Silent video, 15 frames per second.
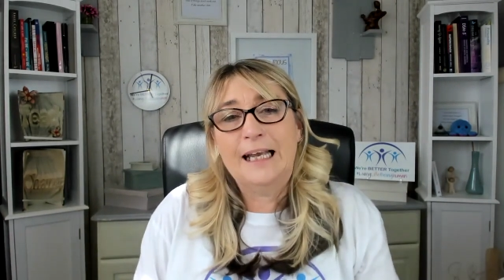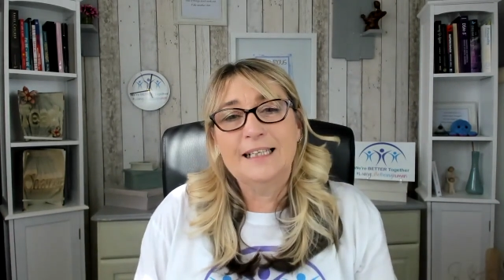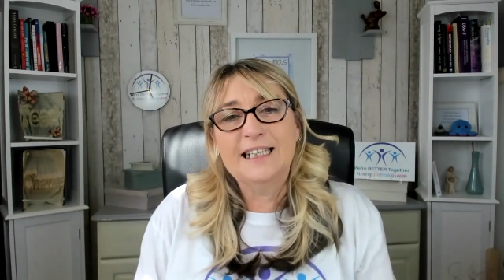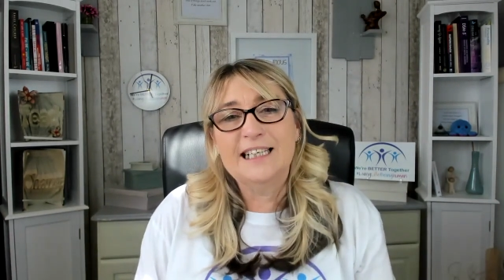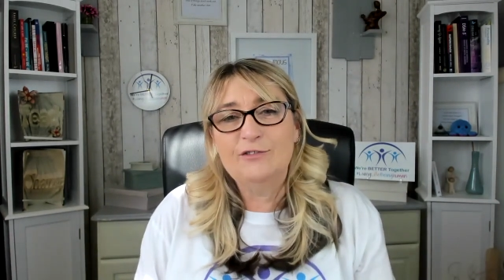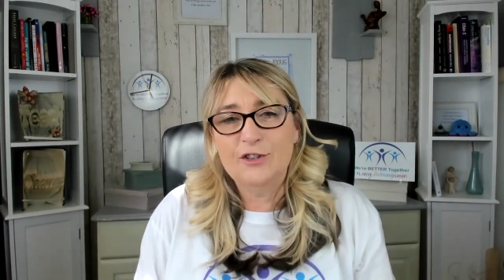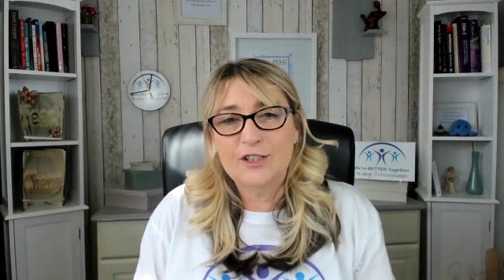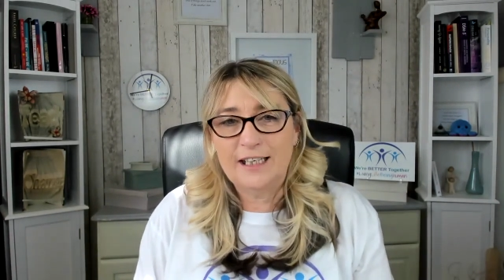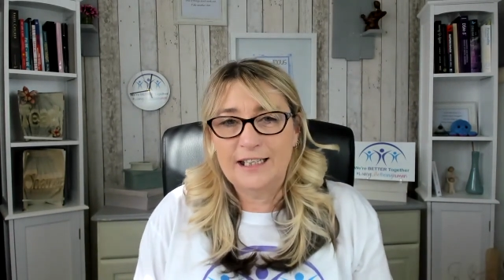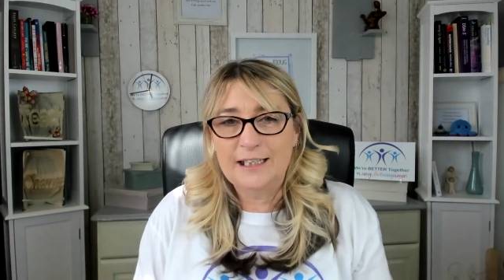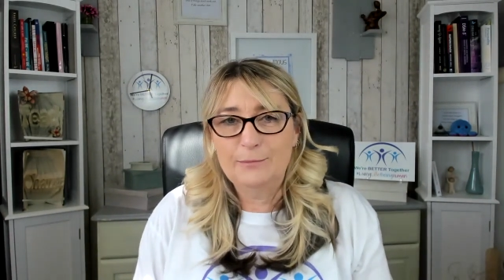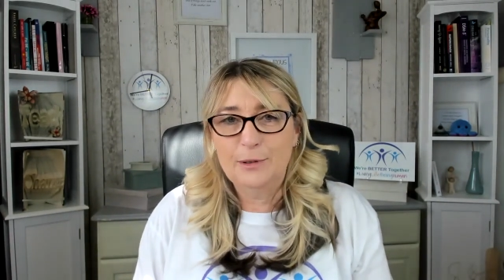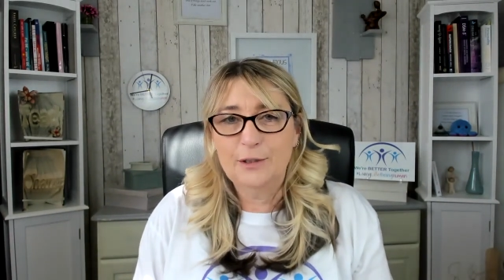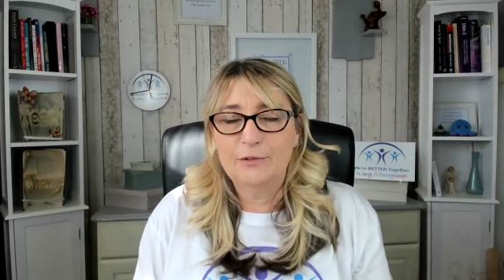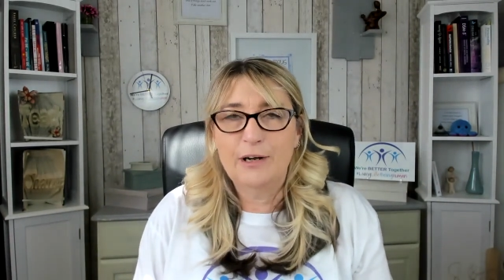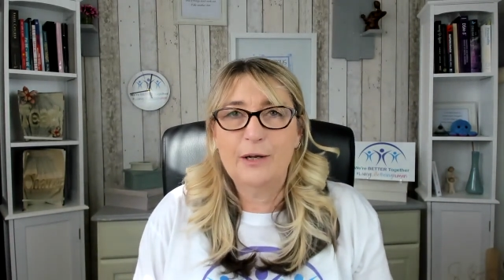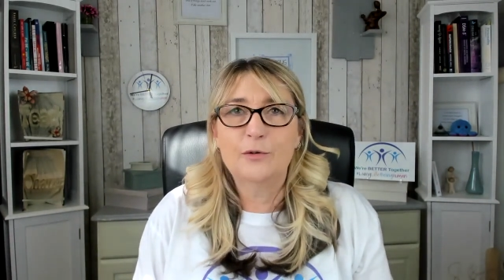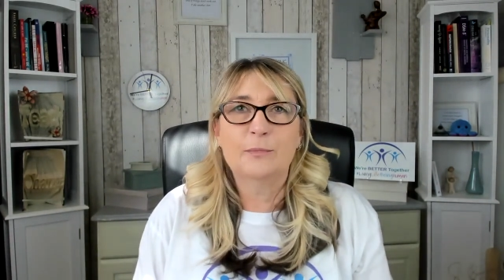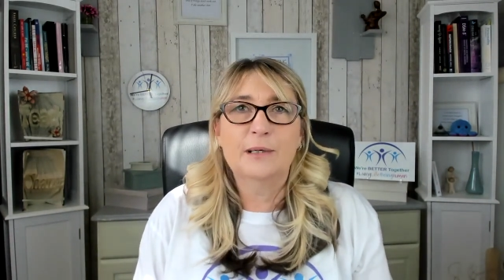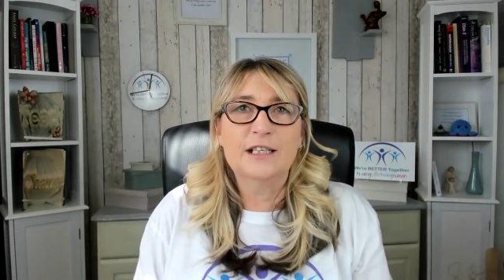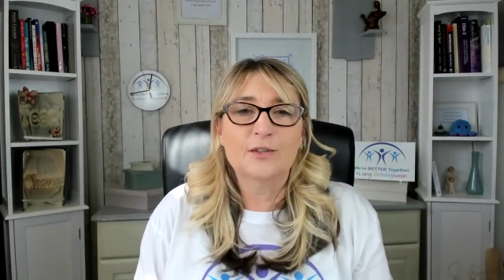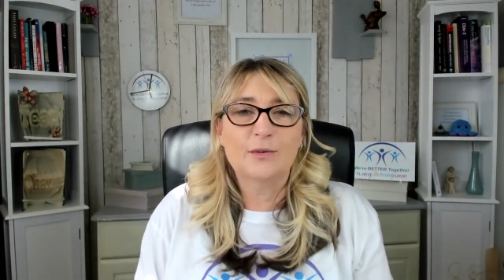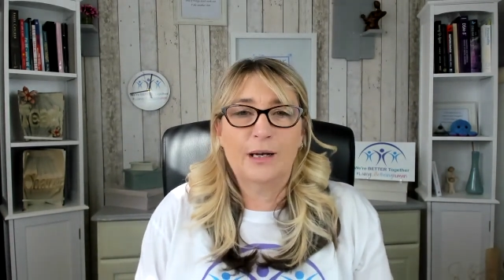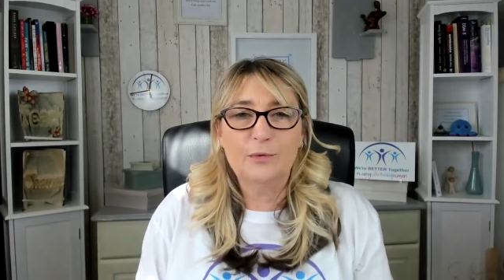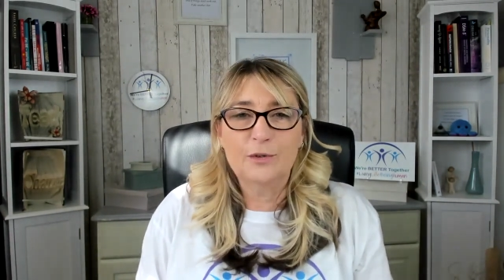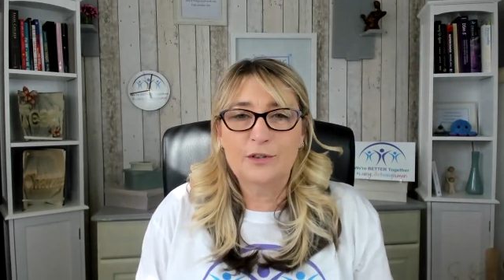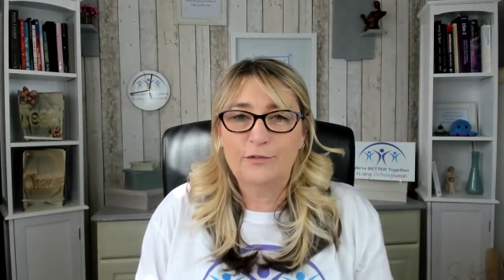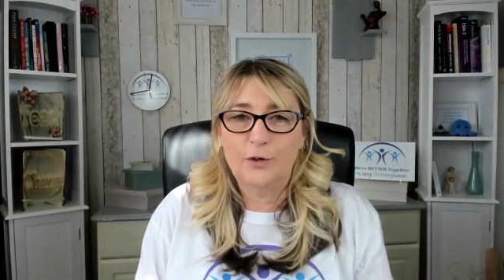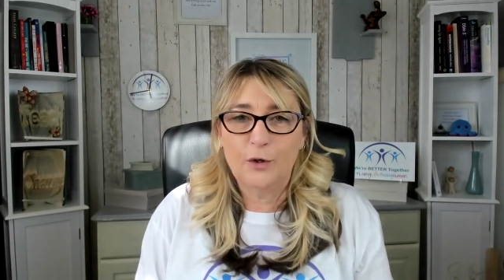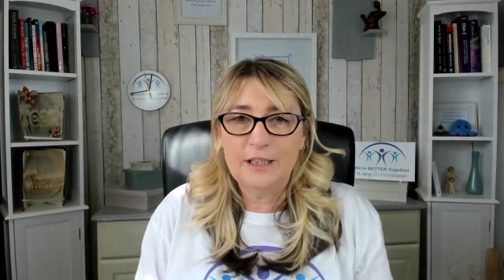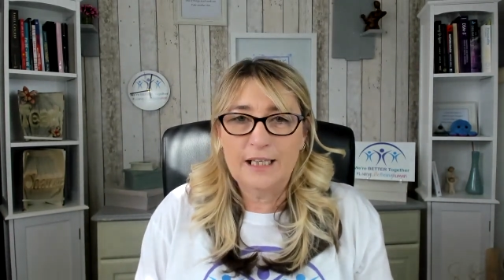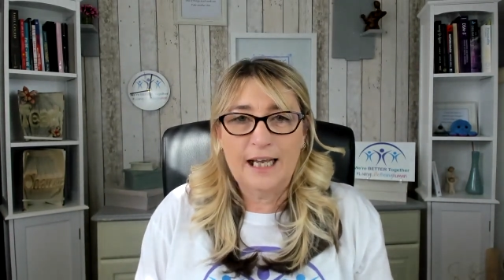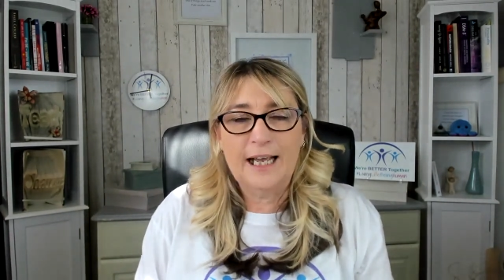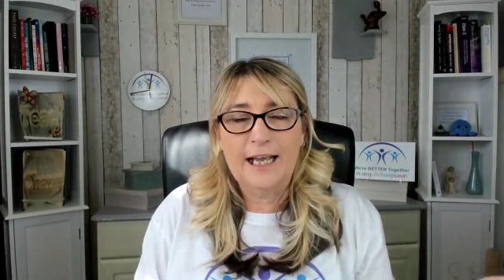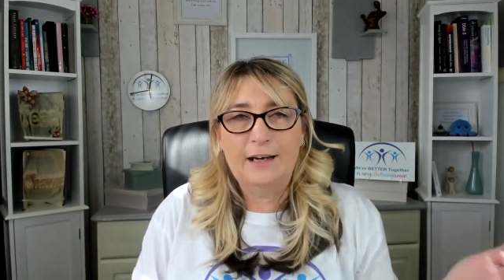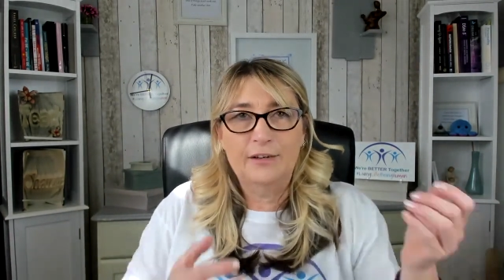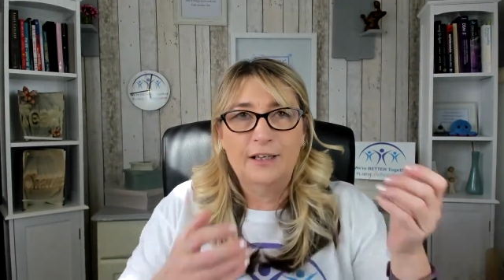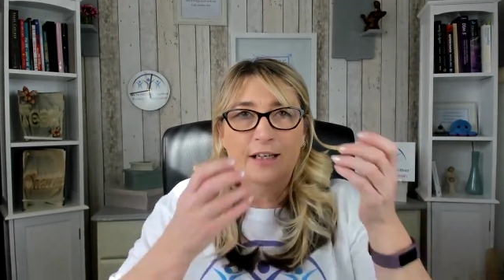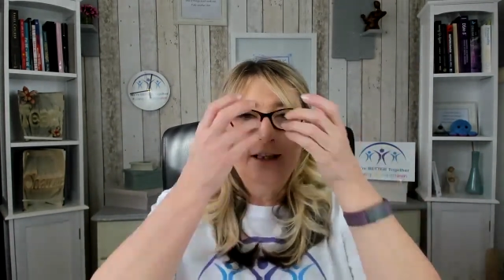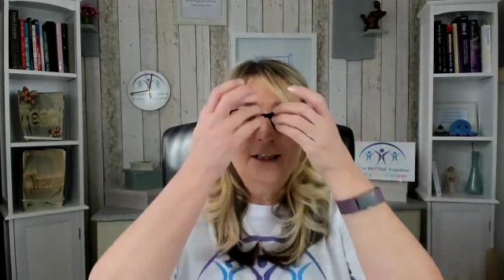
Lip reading: dangerous animal around me, so I would avoid that area.